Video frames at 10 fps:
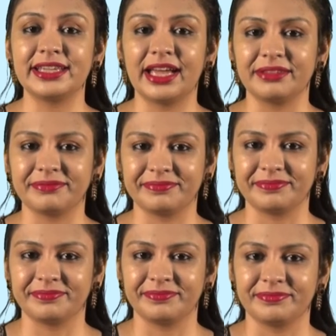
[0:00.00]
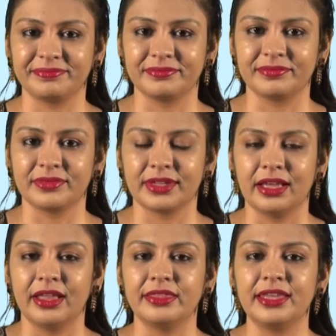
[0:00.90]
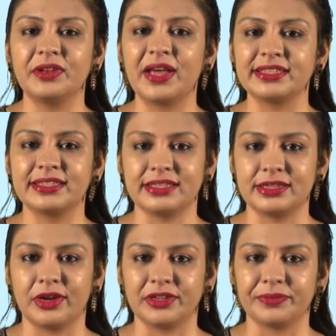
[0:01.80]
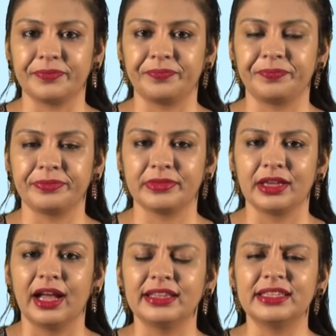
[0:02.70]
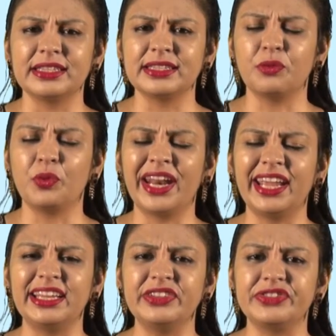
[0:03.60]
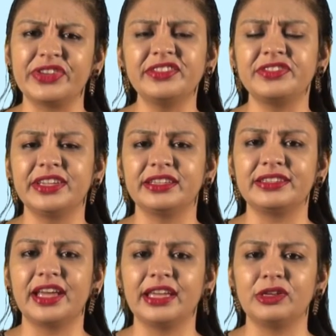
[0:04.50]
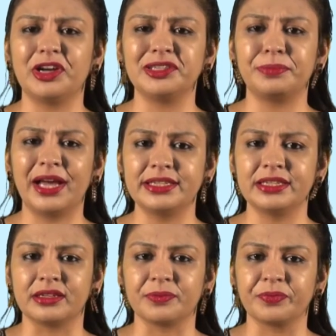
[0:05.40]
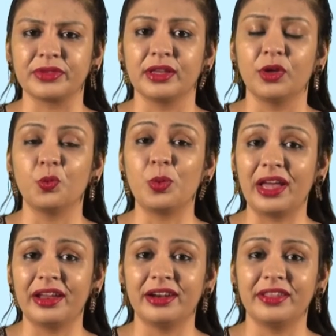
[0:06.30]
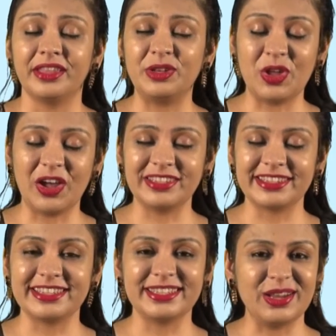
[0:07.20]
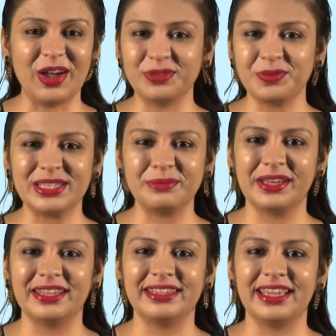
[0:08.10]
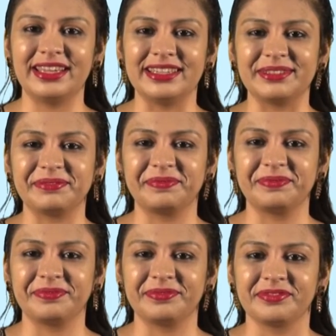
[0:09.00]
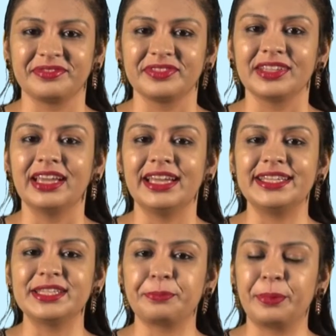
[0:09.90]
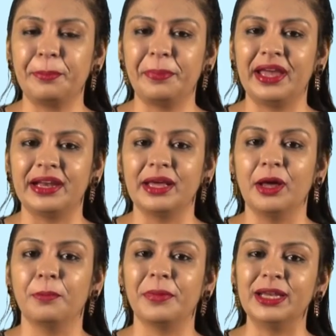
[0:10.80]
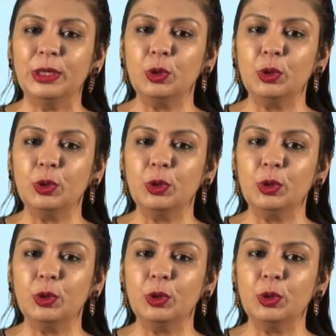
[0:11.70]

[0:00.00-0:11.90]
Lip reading: tie. The Onassis knot. This is a very interesting tie knot pattern where the knot is not visible in the end. It is prepared by